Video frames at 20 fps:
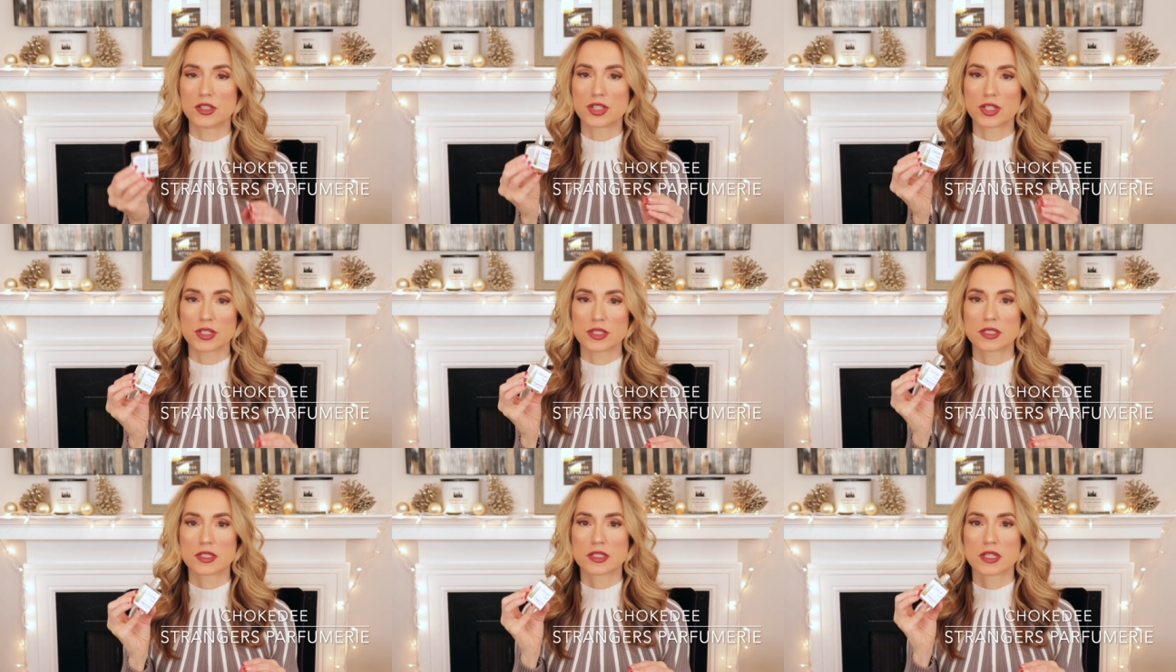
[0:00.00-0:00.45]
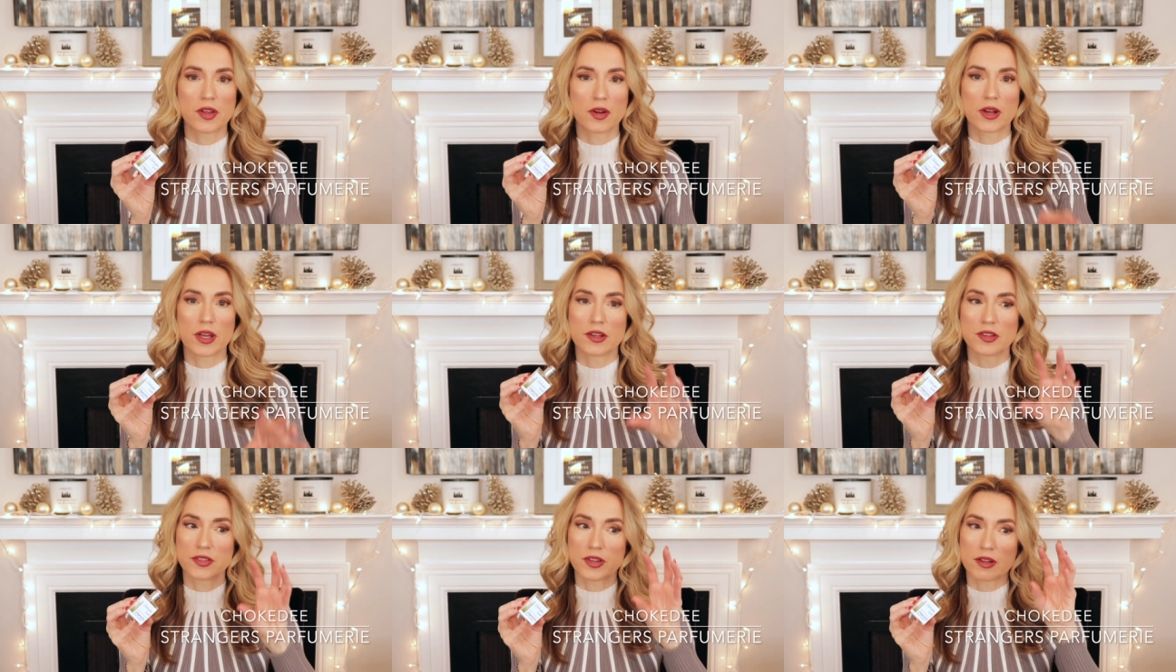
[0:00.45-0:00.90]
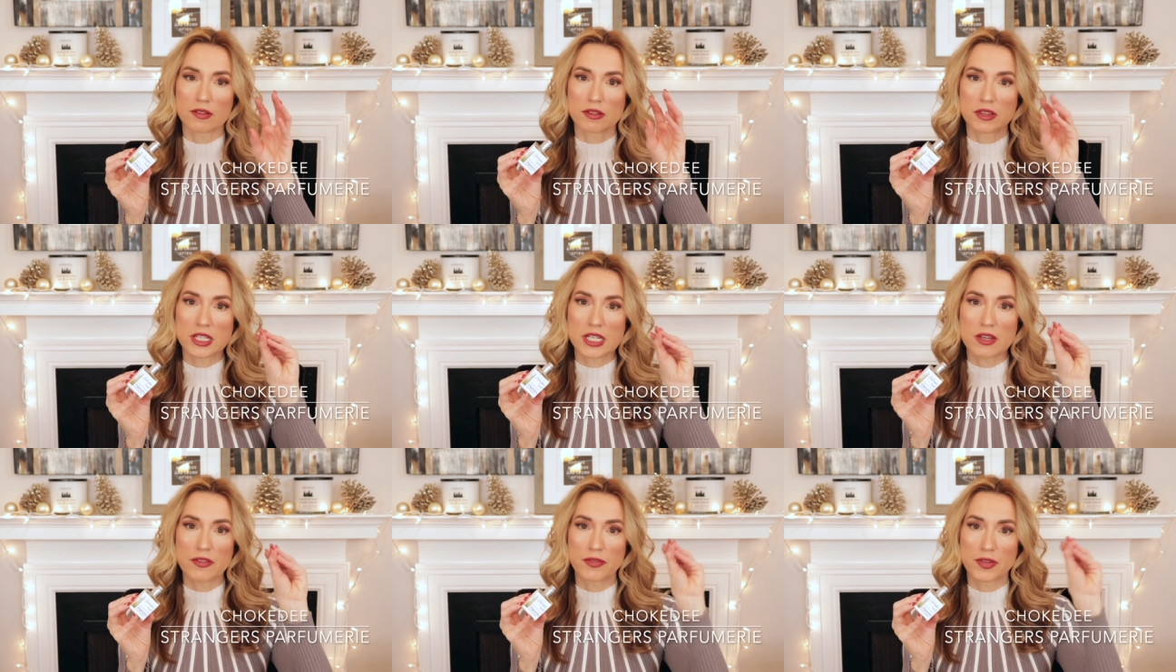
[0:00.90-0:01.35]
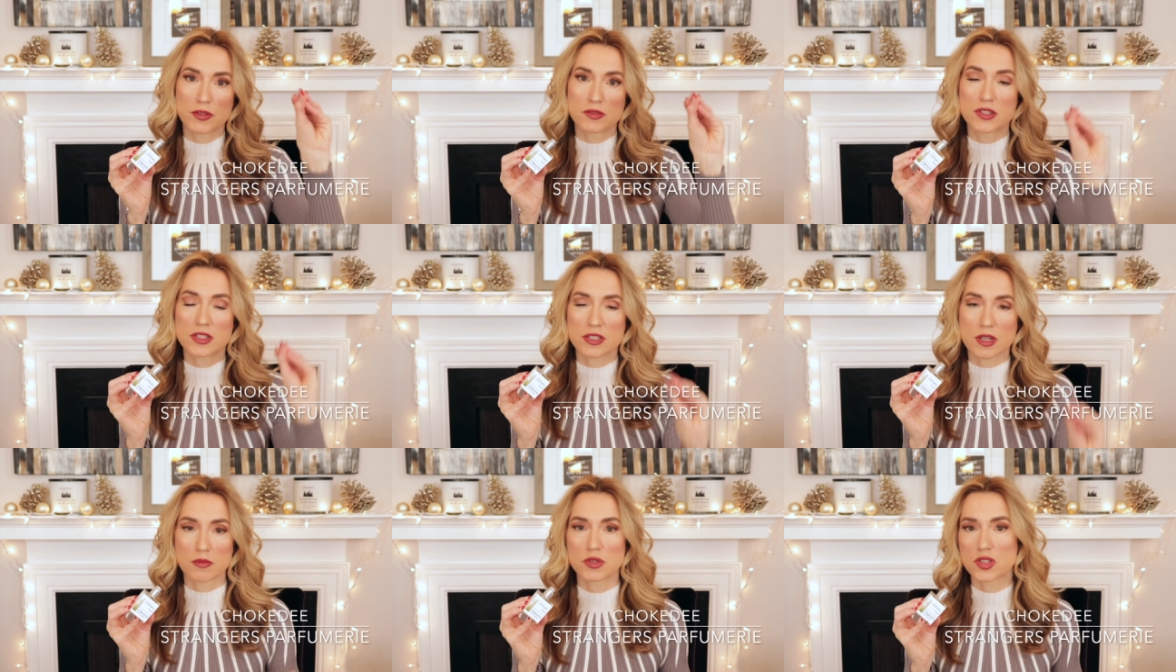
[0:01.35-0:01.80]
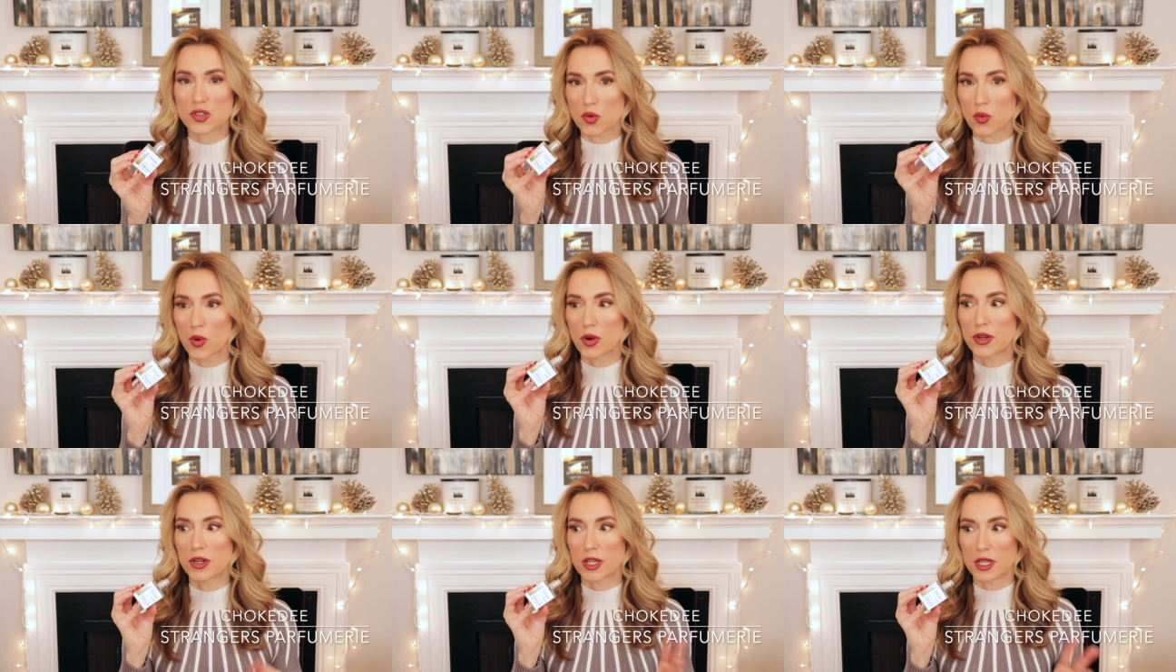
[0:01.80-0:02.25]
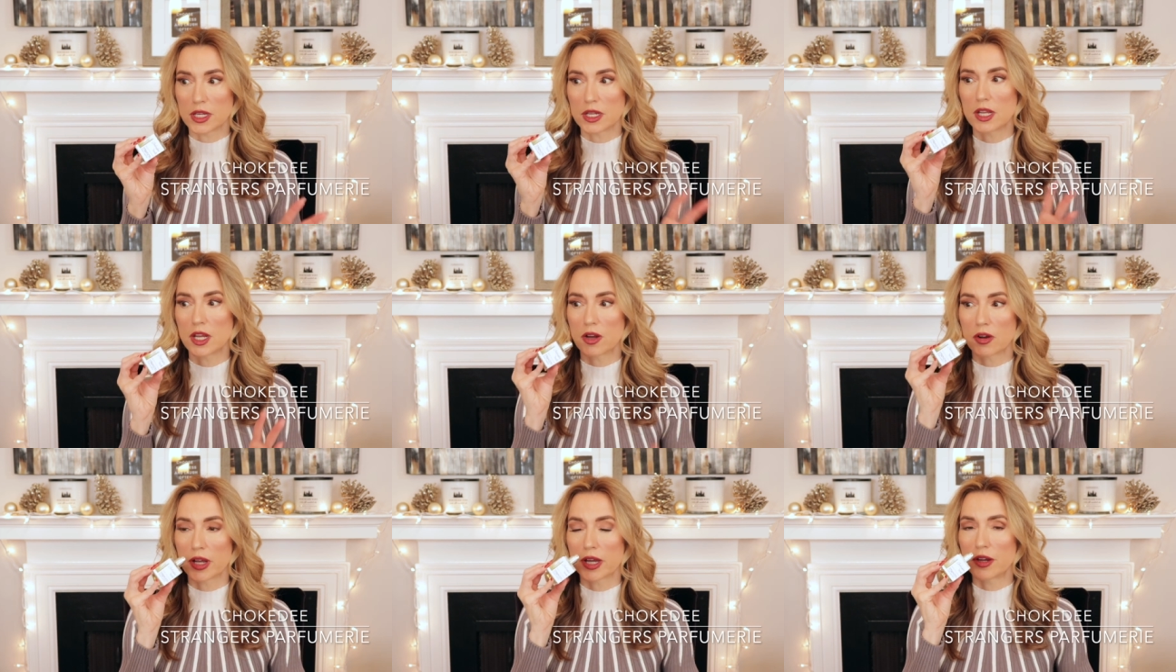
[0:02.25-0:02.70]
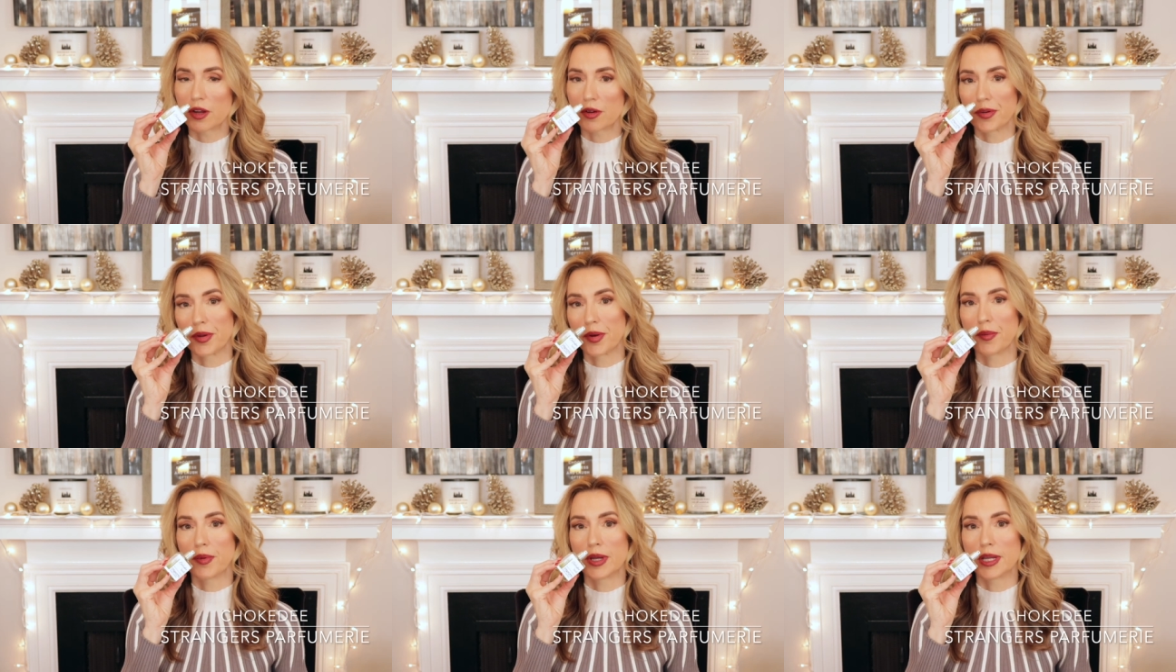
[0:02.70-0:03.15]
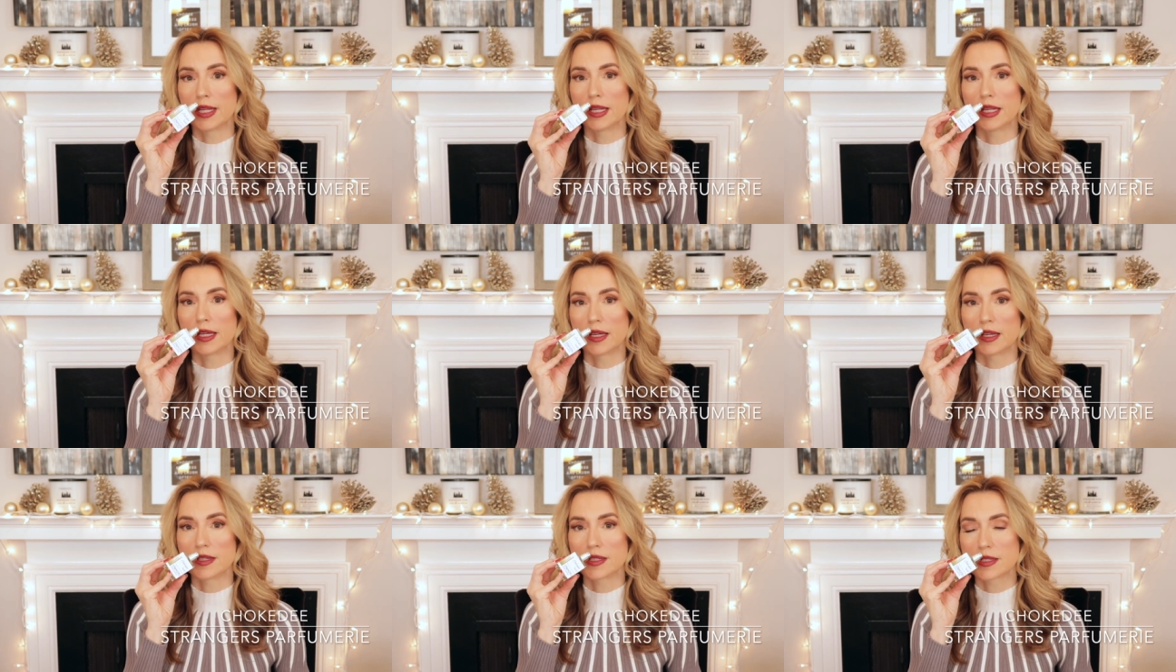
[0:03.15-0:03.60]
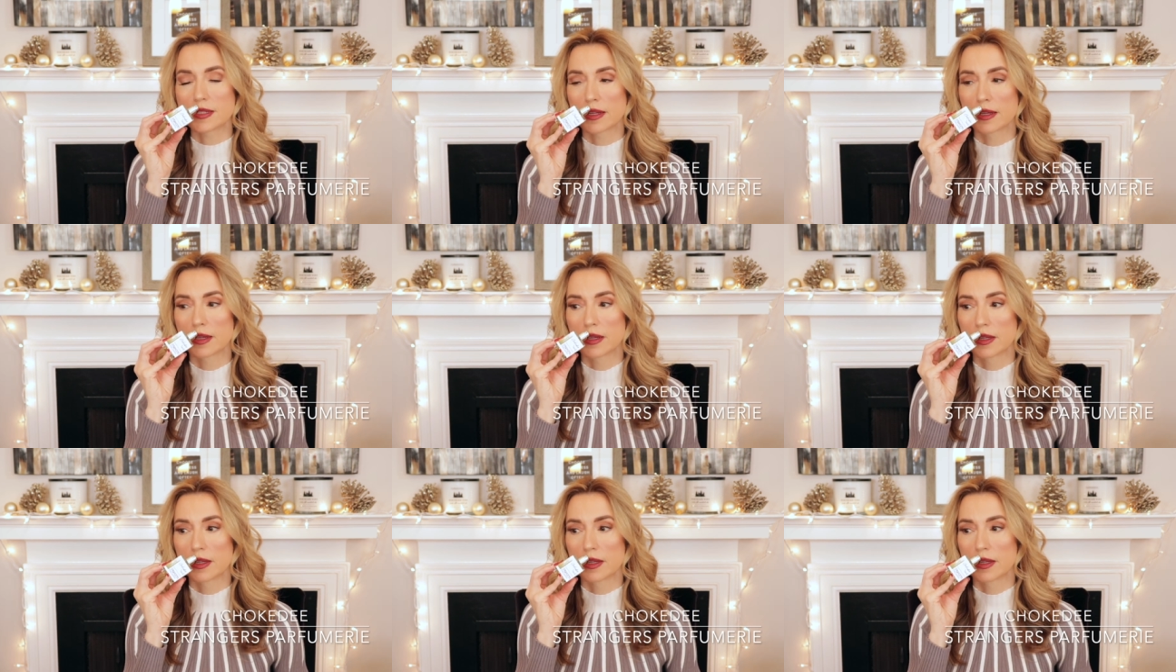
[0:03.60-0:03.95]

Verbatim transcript: Just there is a leaf of some sort in here. I don't know what it is,